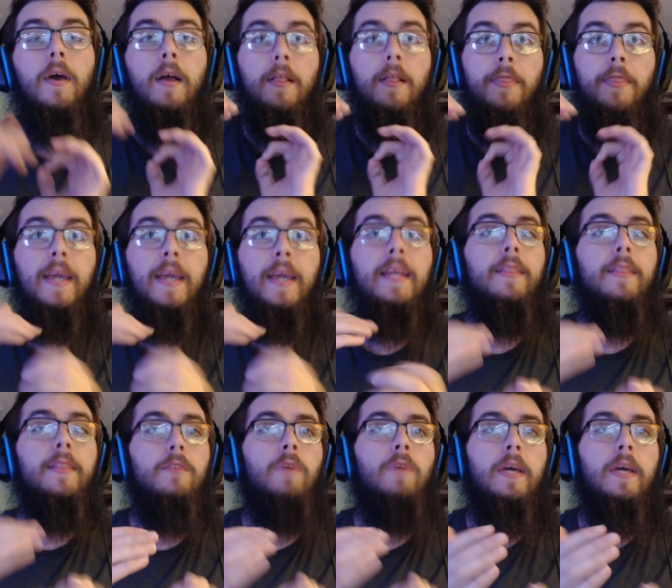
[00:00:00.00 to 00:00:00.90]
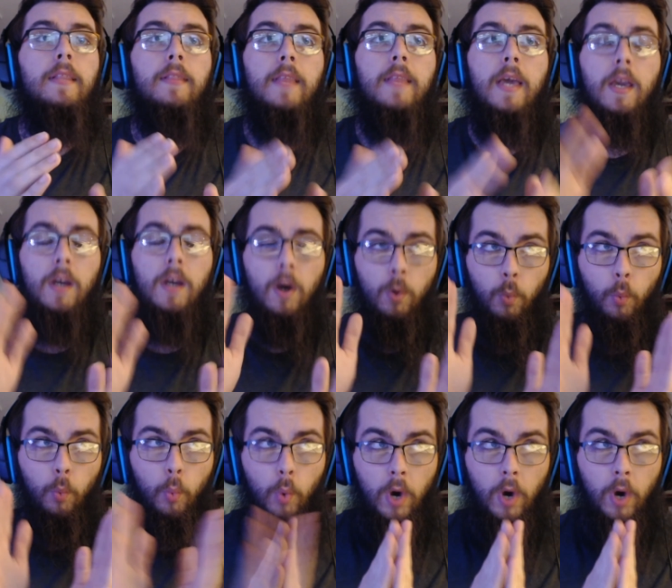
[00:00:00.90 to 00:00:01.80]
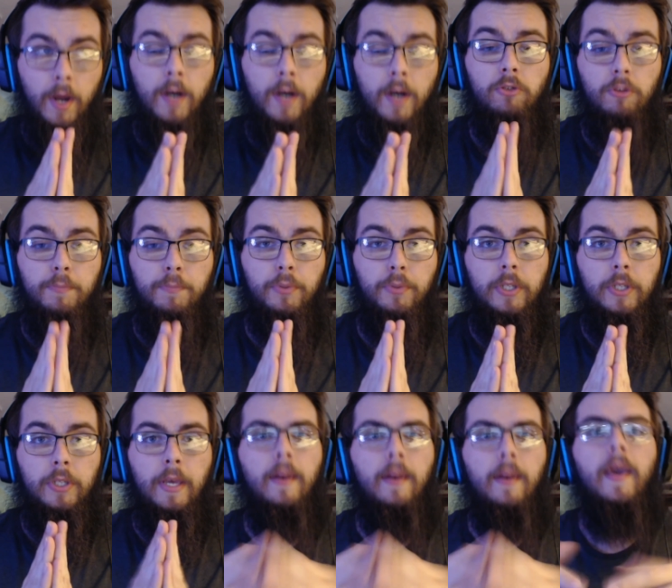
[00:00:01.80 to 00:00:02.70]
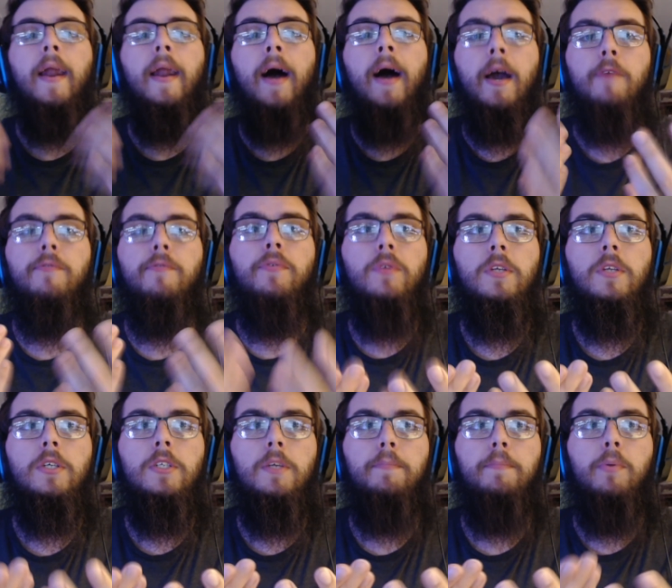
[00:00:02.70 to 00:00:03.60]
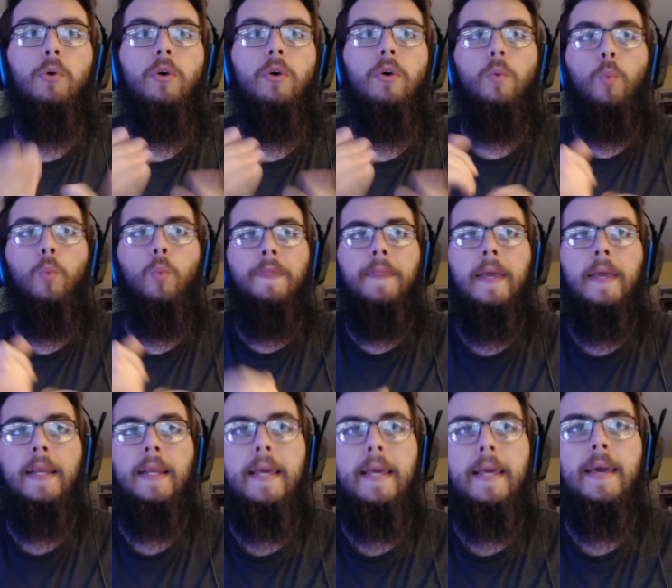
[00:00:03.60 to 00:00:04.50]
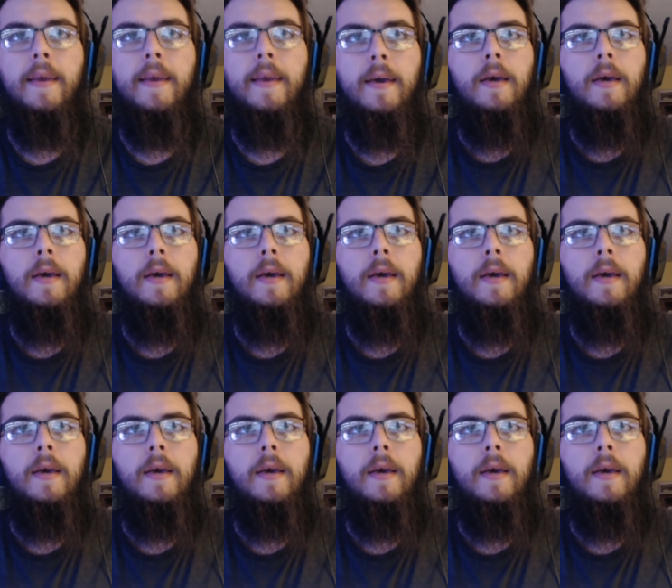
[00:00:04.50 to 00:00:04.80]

They did the right thing 100%, and I fully support what they did.